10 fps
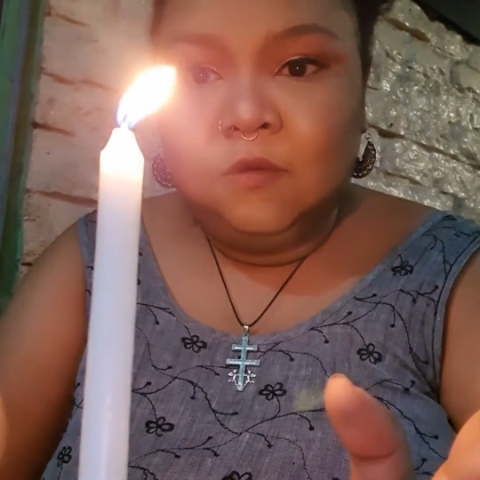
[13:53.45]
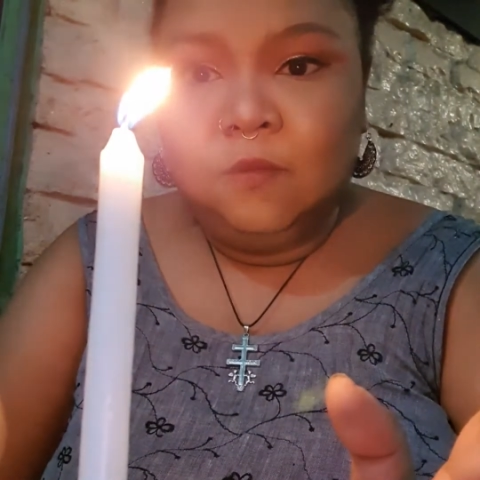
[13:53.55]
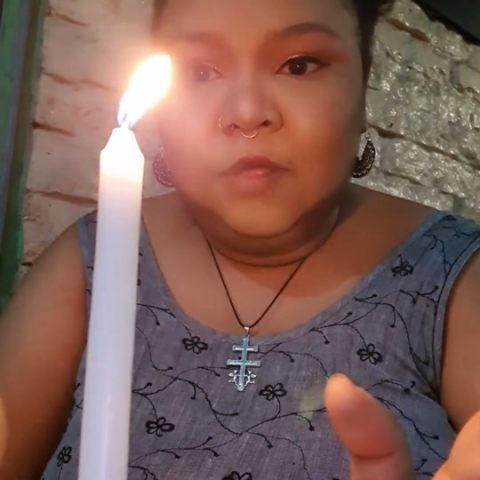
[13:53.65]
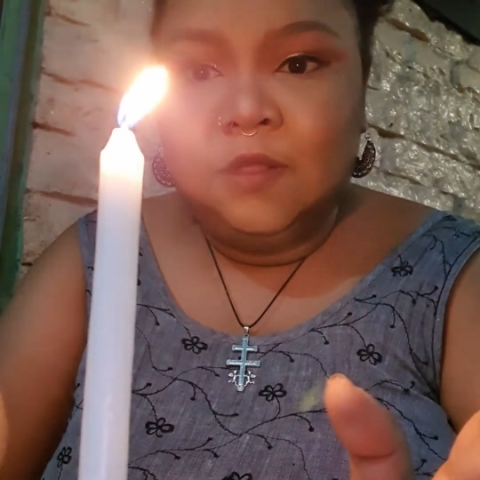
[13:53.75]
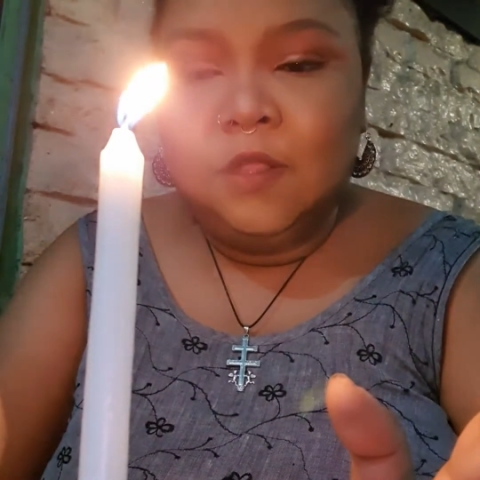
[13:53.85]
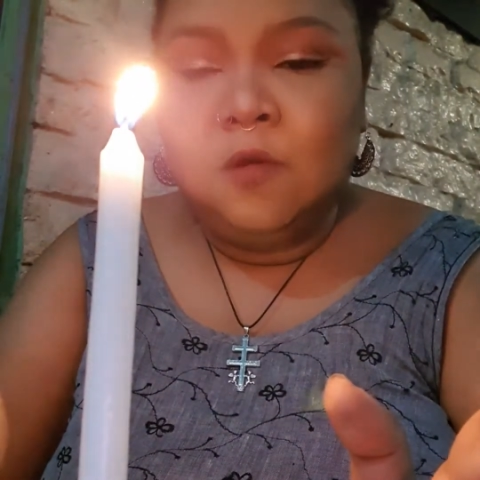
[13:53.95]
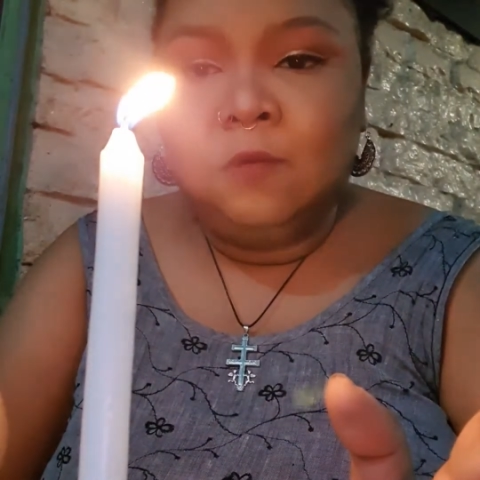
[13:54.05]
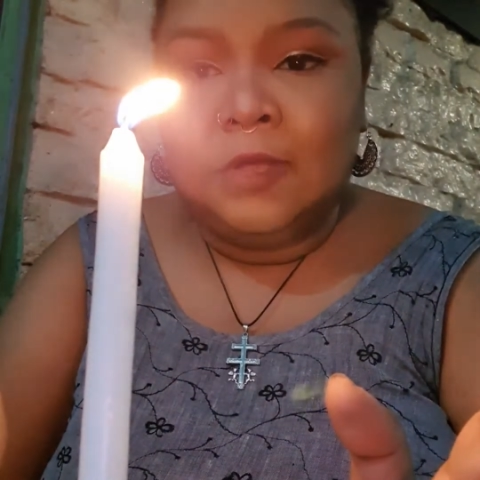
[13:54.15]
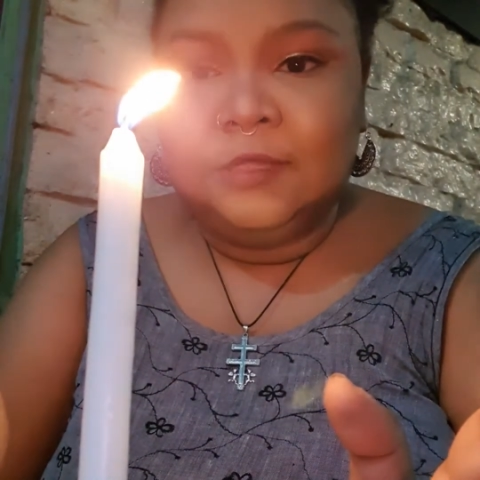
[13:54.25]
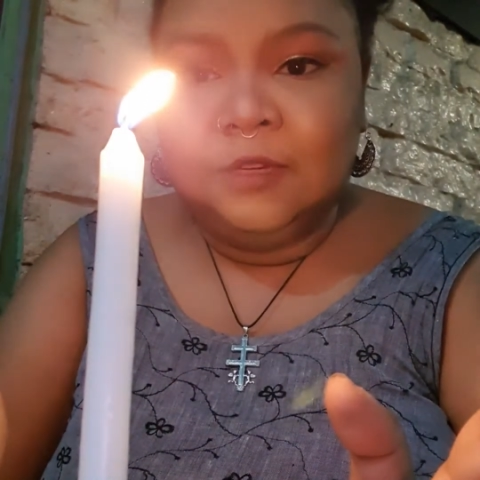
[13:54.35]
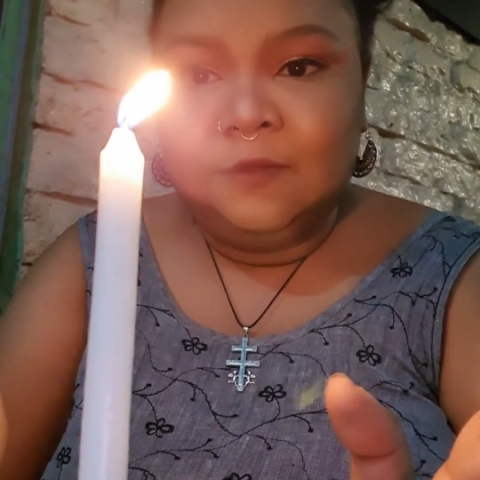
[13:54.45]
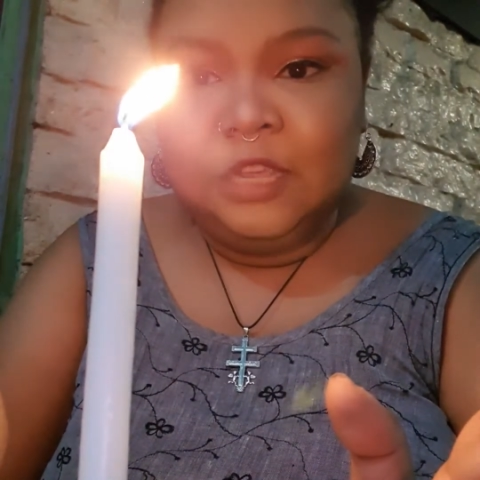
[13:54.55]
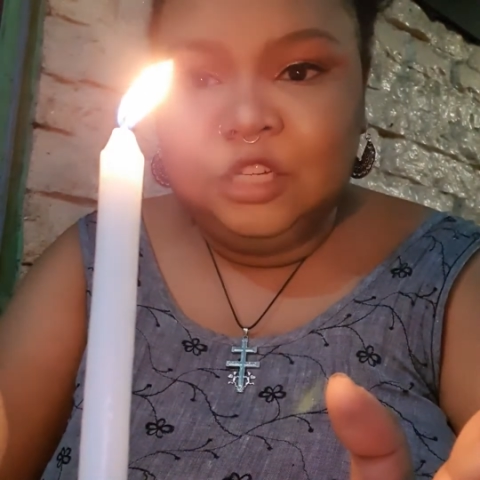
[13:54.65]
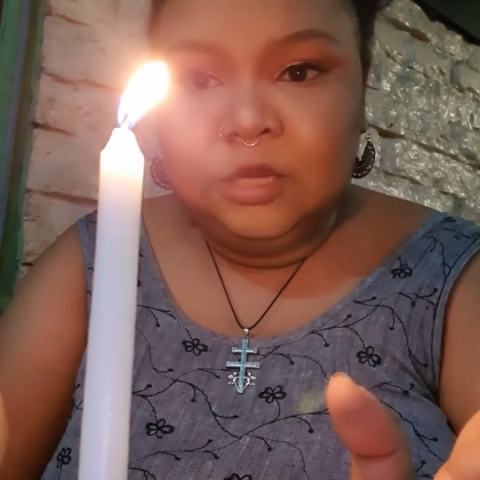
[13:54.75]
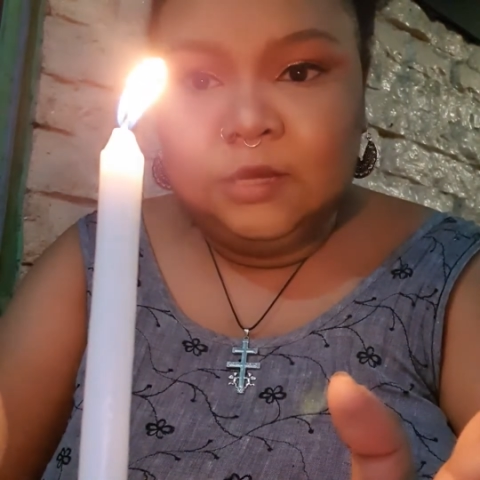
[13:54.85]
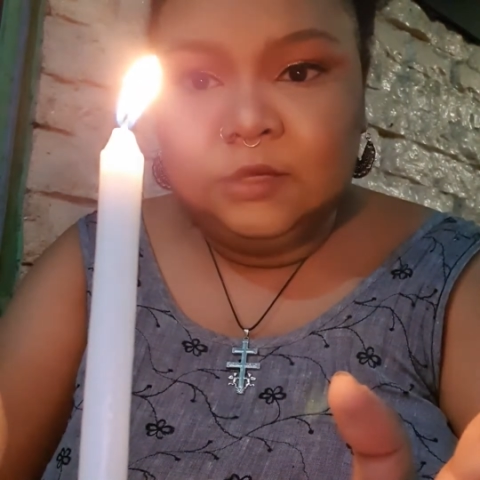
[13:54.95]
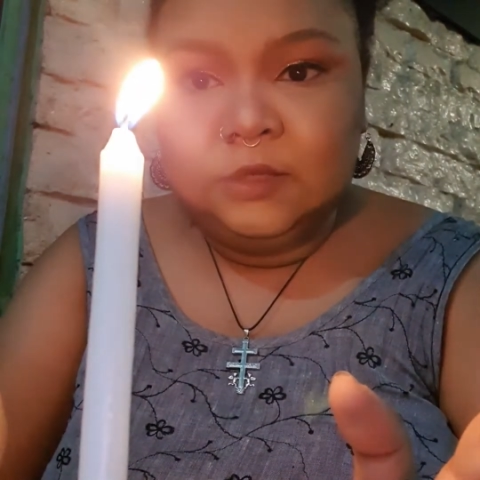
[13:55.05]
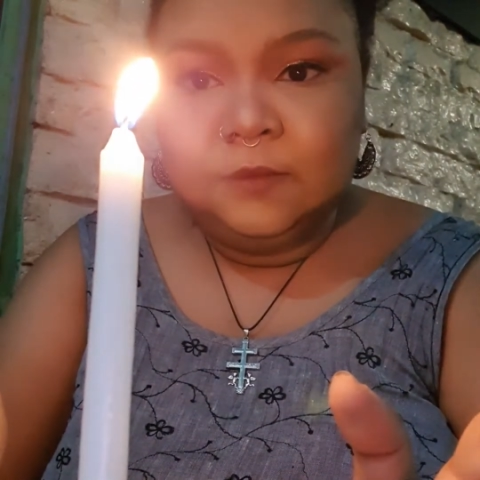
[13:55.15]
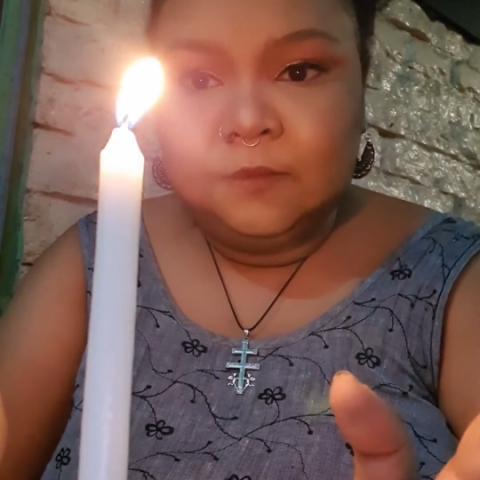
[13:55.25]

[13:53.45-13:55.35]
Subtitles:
with no reservations.